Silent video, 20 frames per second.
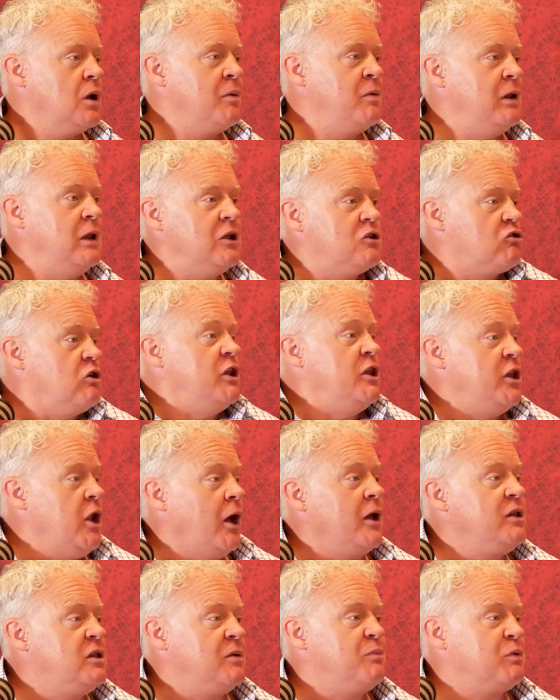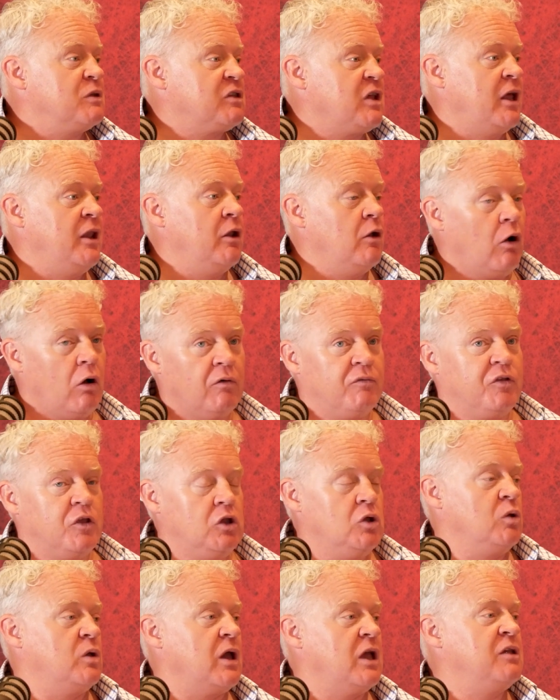I mean, literally 90% of
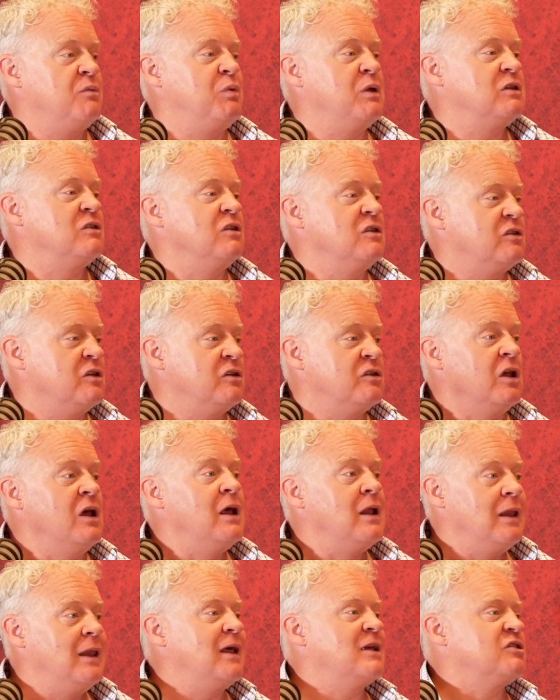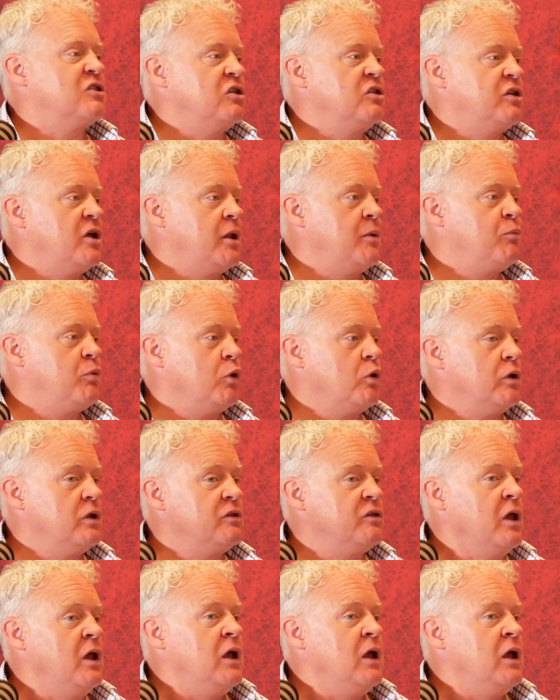the UK's businesses, less than 10 employees.